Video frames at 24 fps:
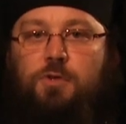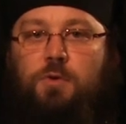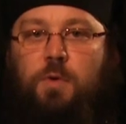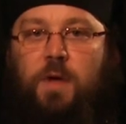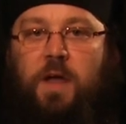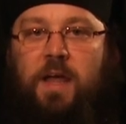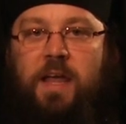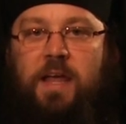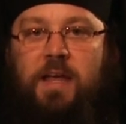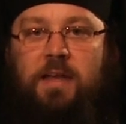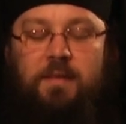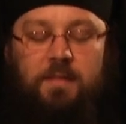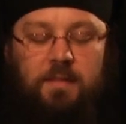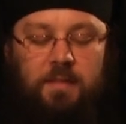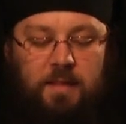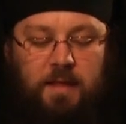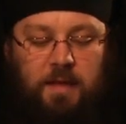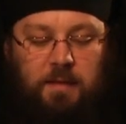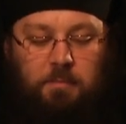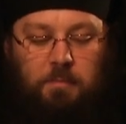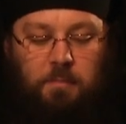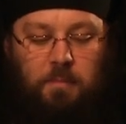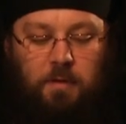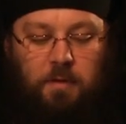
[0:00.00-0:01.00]
who hate
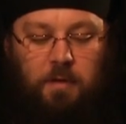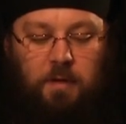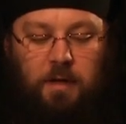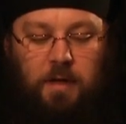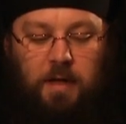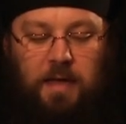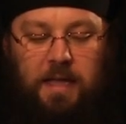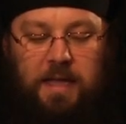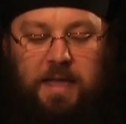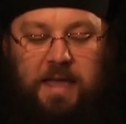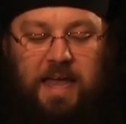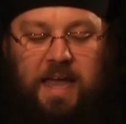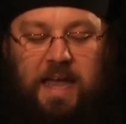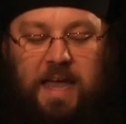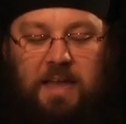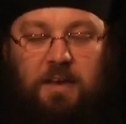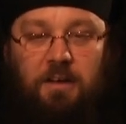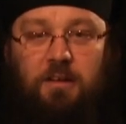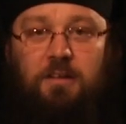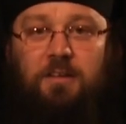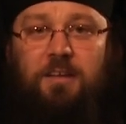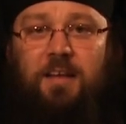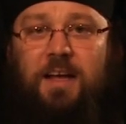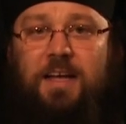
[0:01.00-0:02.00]
them
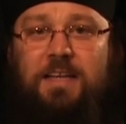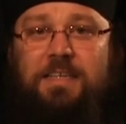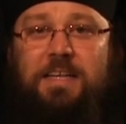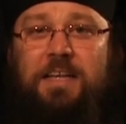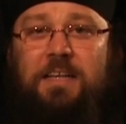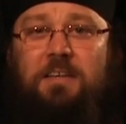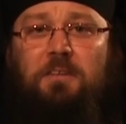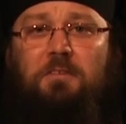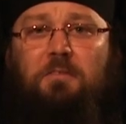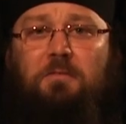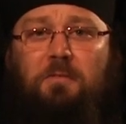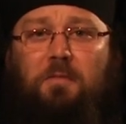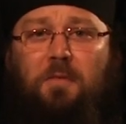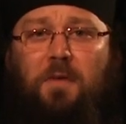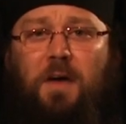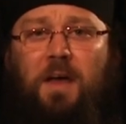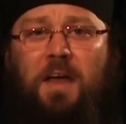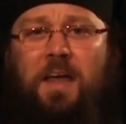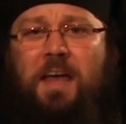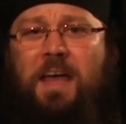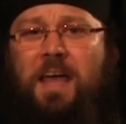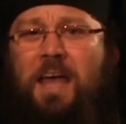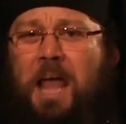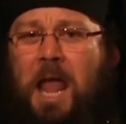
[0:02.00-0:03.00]
cannot
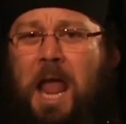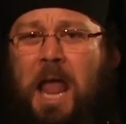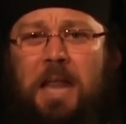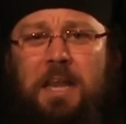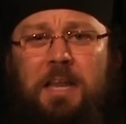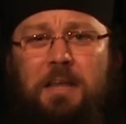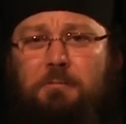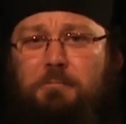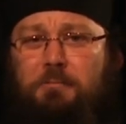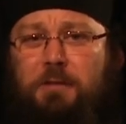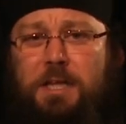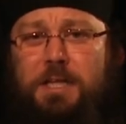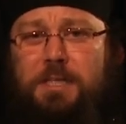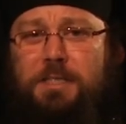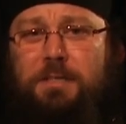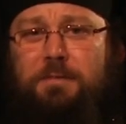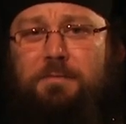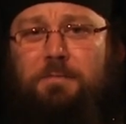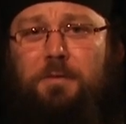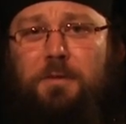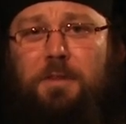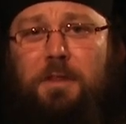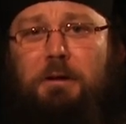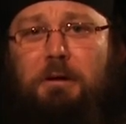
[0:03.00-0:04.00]
identify any
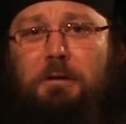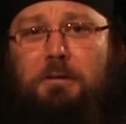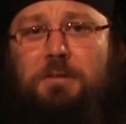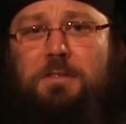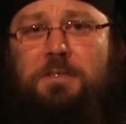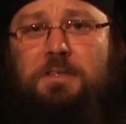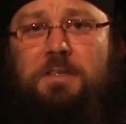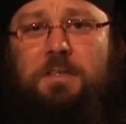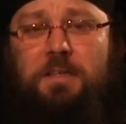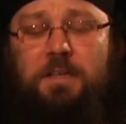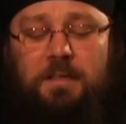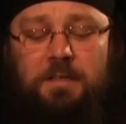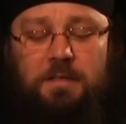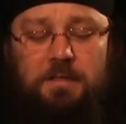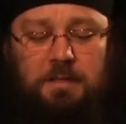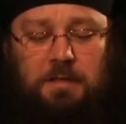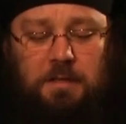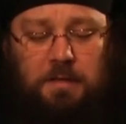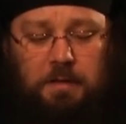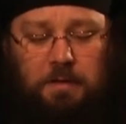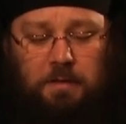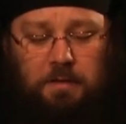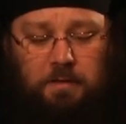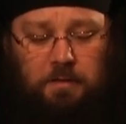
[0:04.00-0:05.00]
reason for their
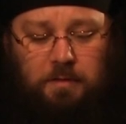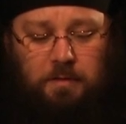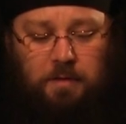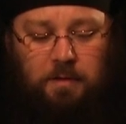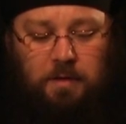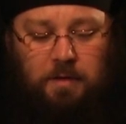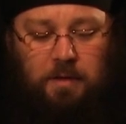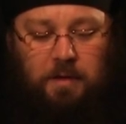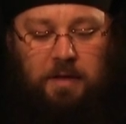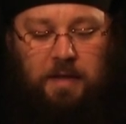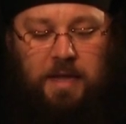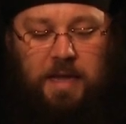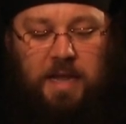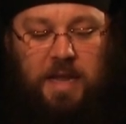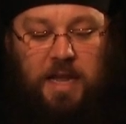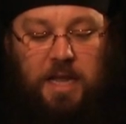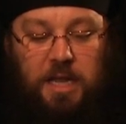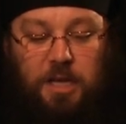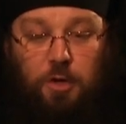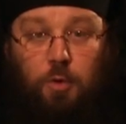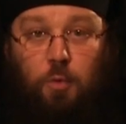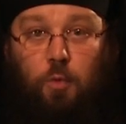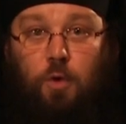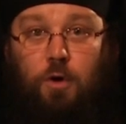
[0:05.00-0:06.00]
hostility.
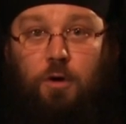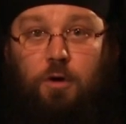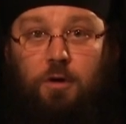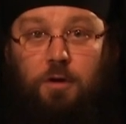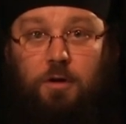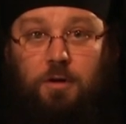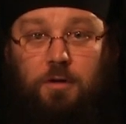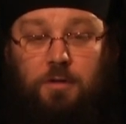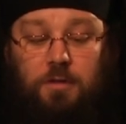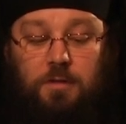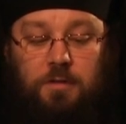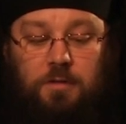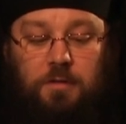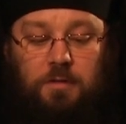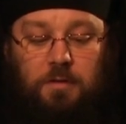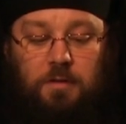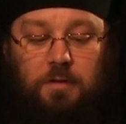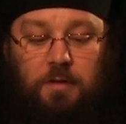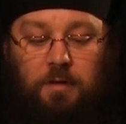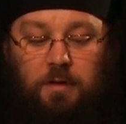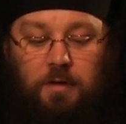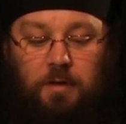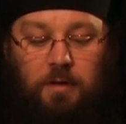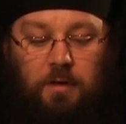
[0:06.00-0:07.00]
In a word,
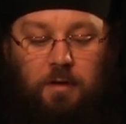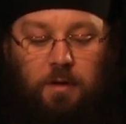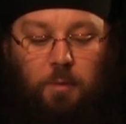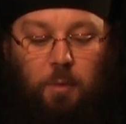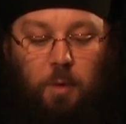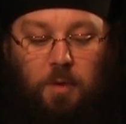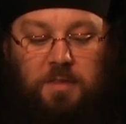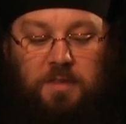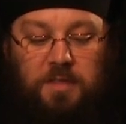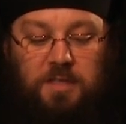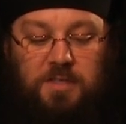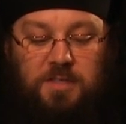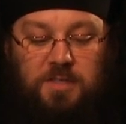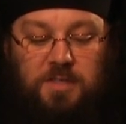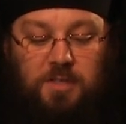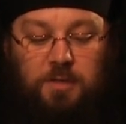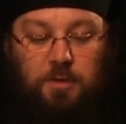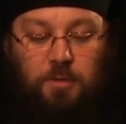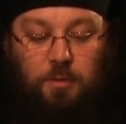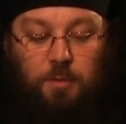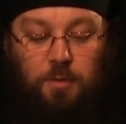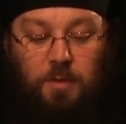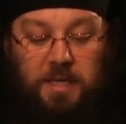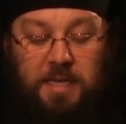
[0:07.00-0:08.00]
what the
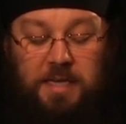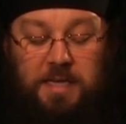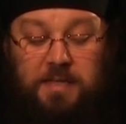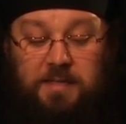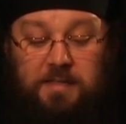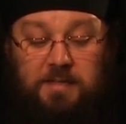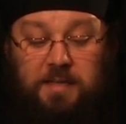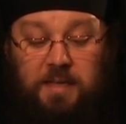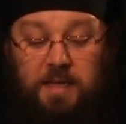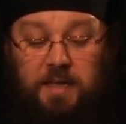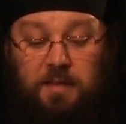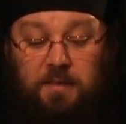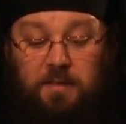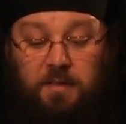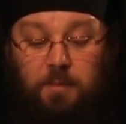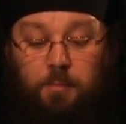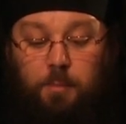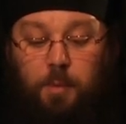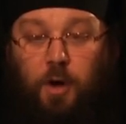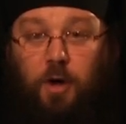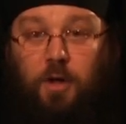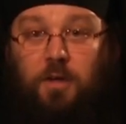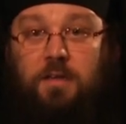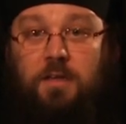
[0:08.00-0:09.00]
soul is in the
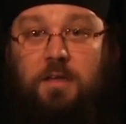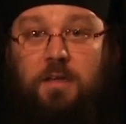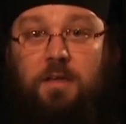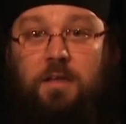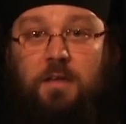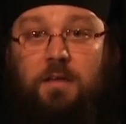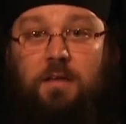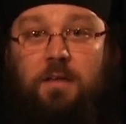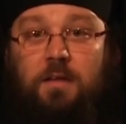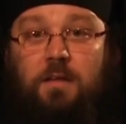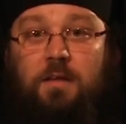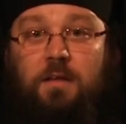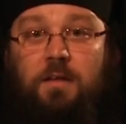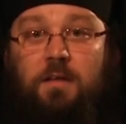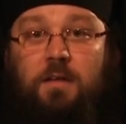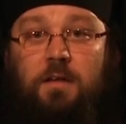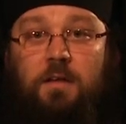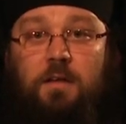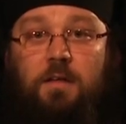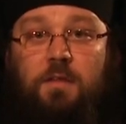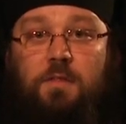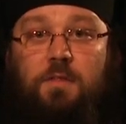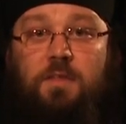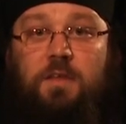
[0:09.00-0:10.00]
body,
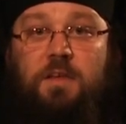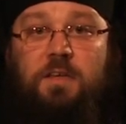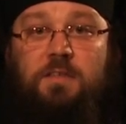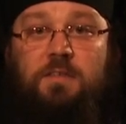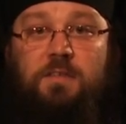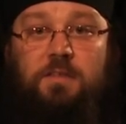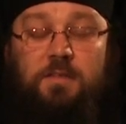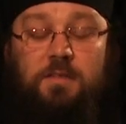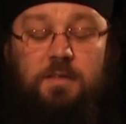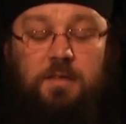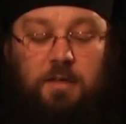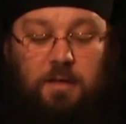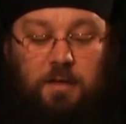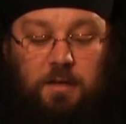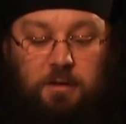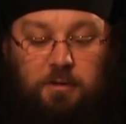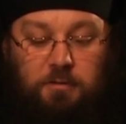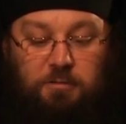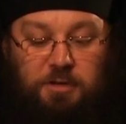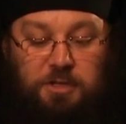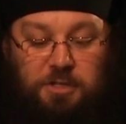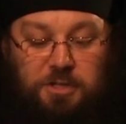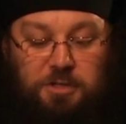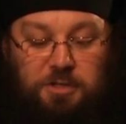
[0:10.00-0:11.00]
this
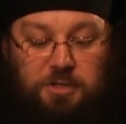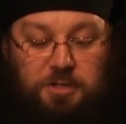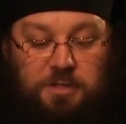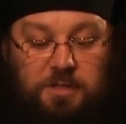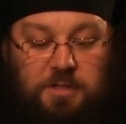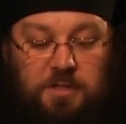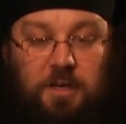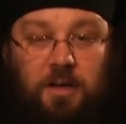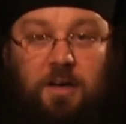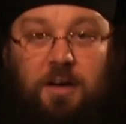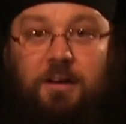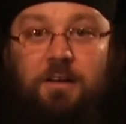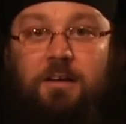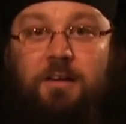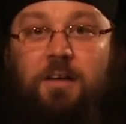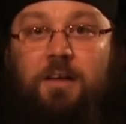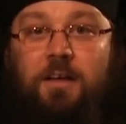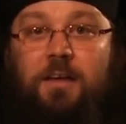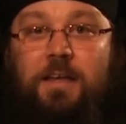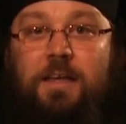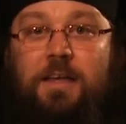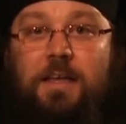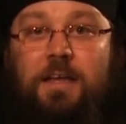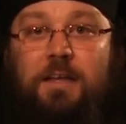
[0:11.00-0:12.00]
Christians are
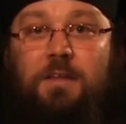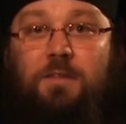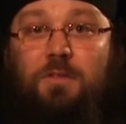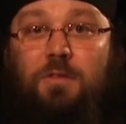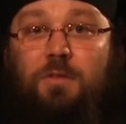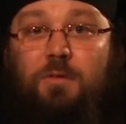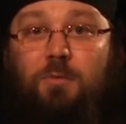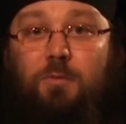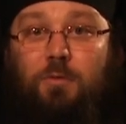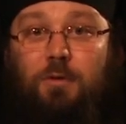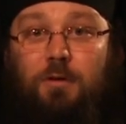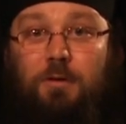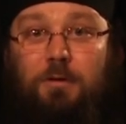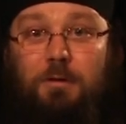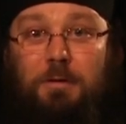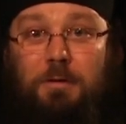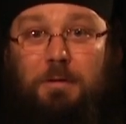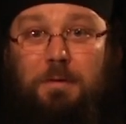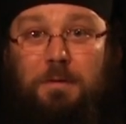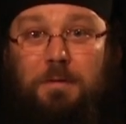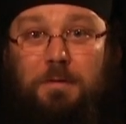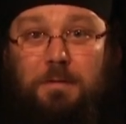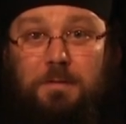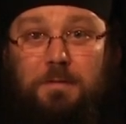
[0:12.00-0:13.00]
in the
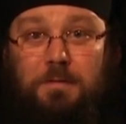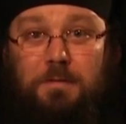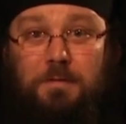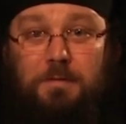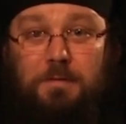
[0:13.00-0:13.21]
world.